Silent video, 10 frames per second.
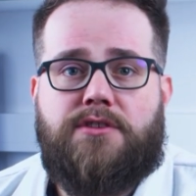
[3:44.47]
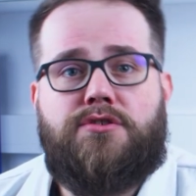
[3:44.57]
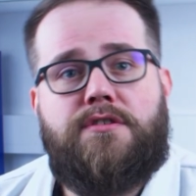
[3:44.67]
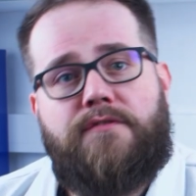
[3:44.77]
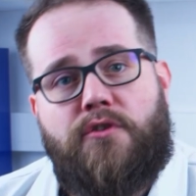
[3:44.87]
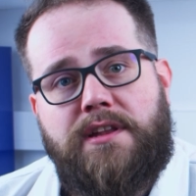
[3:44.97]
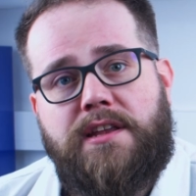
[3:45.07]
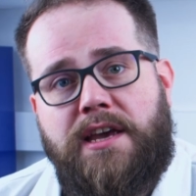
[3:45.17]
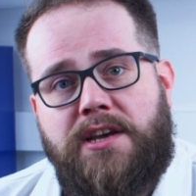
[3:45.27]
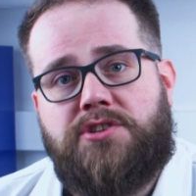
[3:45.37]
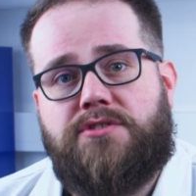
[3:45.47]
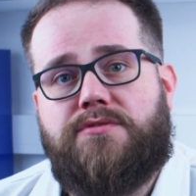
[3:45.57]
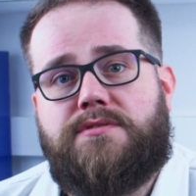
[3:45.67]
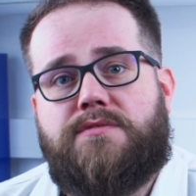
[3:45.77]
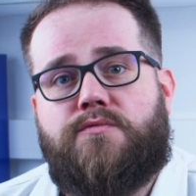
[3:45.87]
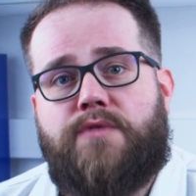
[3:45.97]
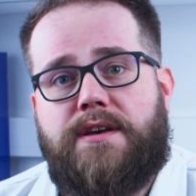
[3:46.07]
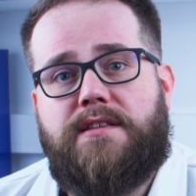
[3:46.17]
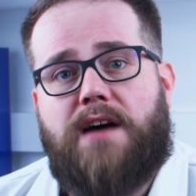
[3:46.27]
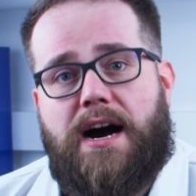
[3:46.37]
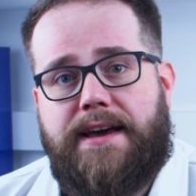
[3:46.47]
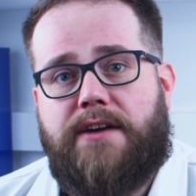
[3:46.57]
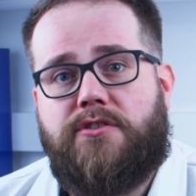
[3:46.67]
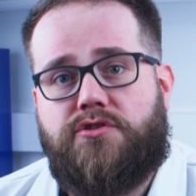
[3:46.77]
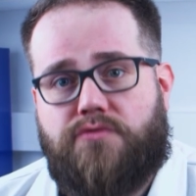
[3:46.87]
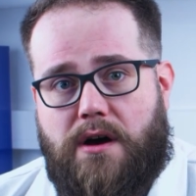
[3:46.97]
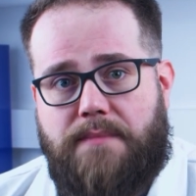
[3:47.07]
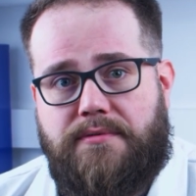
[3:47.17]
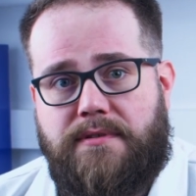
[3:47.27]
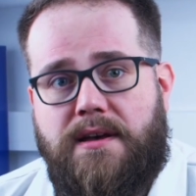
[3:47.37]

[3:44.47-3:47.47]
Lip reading: To avoid issues with IR drop,